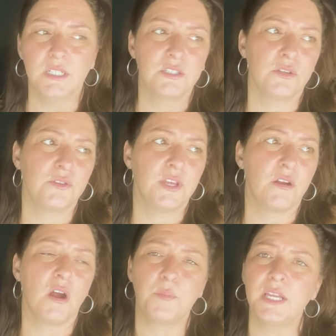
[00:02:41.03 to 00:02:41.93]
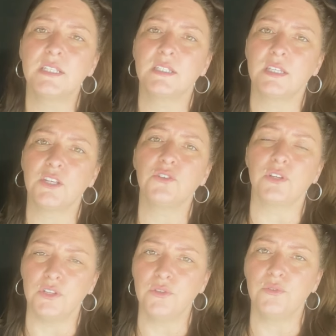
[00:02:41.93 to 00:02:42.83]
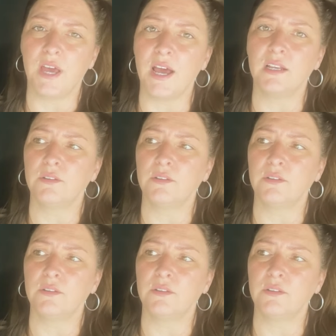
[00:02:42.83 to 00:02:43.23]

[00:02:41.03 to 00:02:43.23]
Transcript: So there are places that you can do that